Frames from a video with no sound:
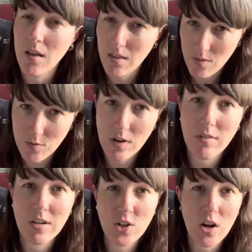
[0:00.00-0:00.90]
I'm really,
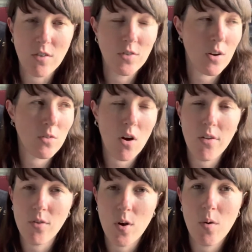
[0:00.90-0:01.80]
really chuffed. I, I
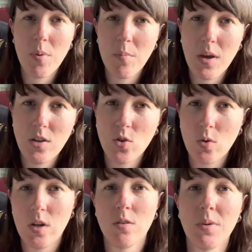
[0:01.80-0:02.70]
thought it would be me
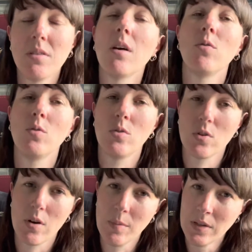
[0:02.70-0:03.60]
talking to myself all the
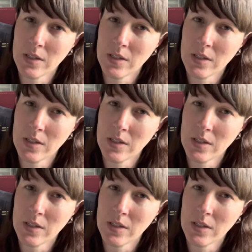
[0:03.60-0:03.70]
time.